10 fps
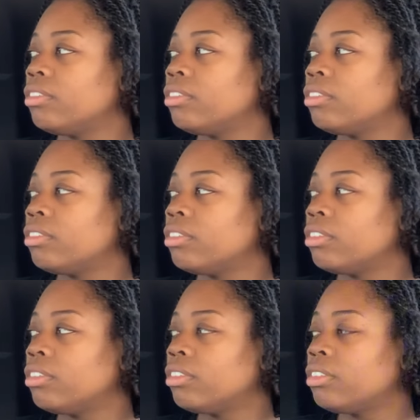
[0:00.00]

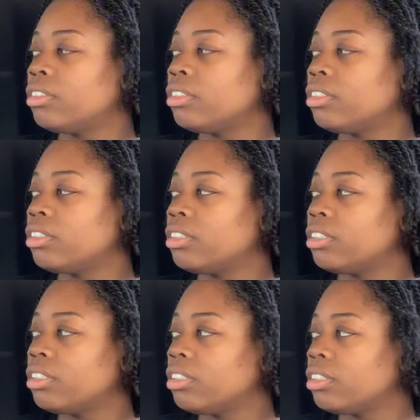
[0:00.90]

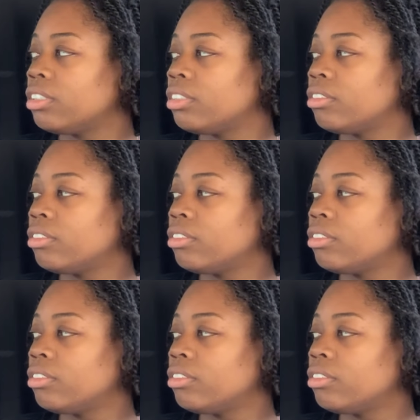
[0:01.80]
No words are spoken by the person on screen.